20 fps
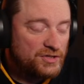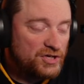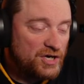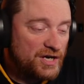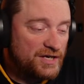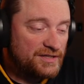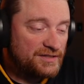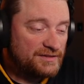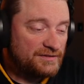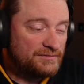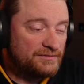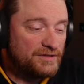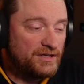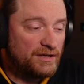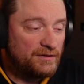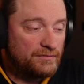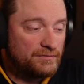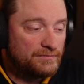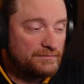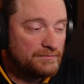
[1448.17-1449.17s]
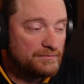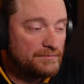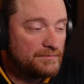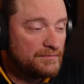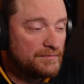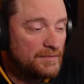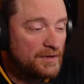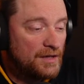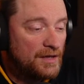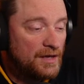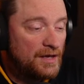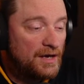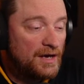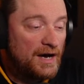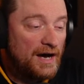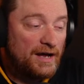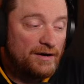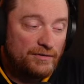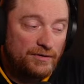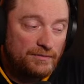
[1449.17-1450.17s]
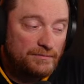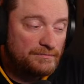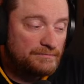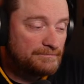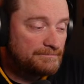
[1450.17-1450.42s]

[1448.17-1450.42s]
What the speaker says: trying to, I don't know.